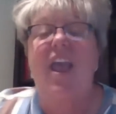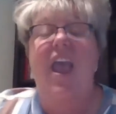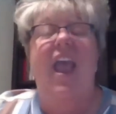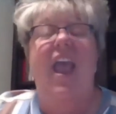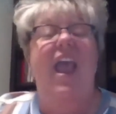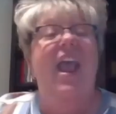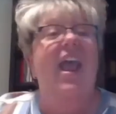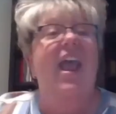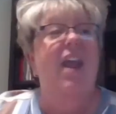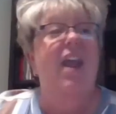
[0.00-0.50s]

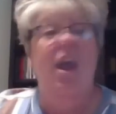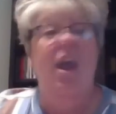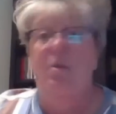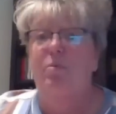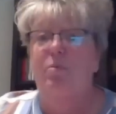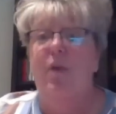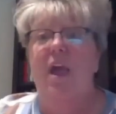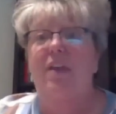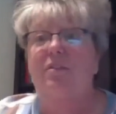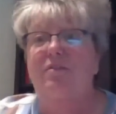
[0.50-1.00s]
And I'm
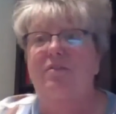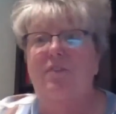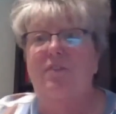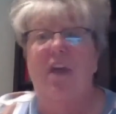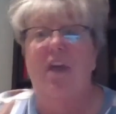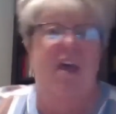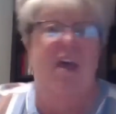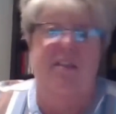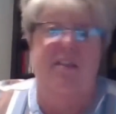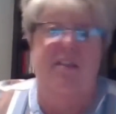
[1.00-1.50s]
proud
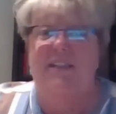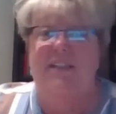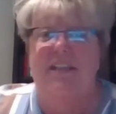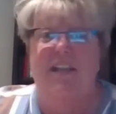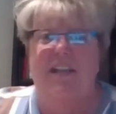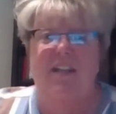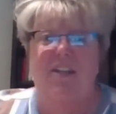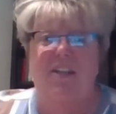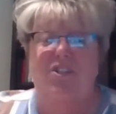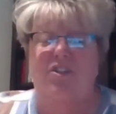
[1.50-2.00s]
of the
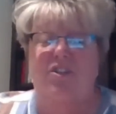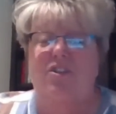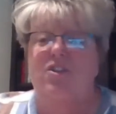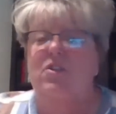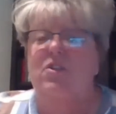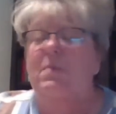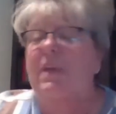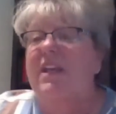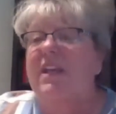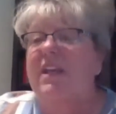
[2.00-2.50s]
teachers,
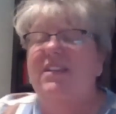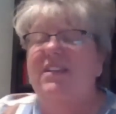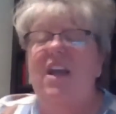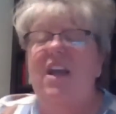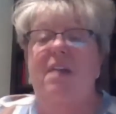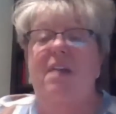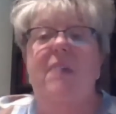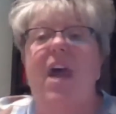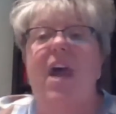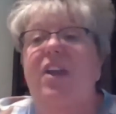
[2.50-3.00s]
because
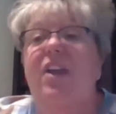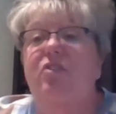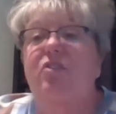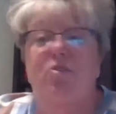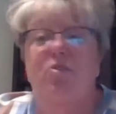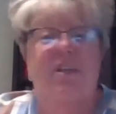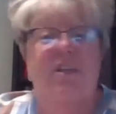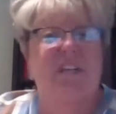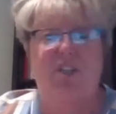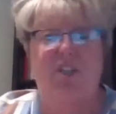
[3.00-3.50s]
I'm not a
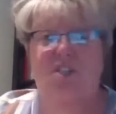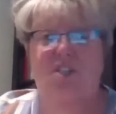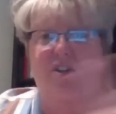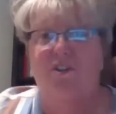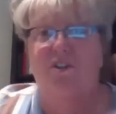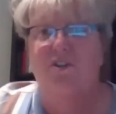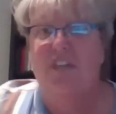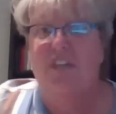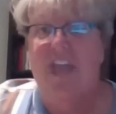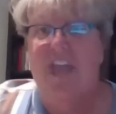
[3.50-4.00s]

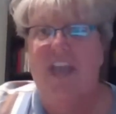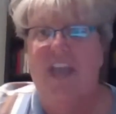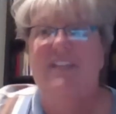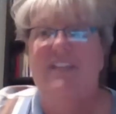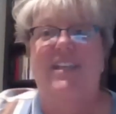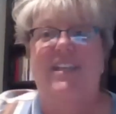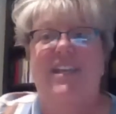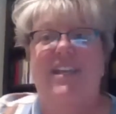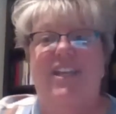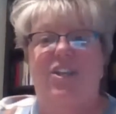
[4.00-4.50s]
traditional tech
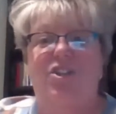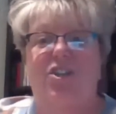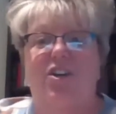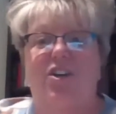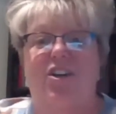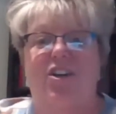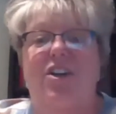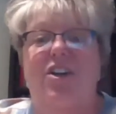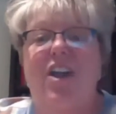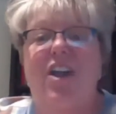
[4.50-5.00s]

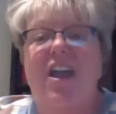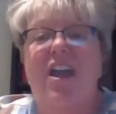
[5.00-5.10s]
teacher.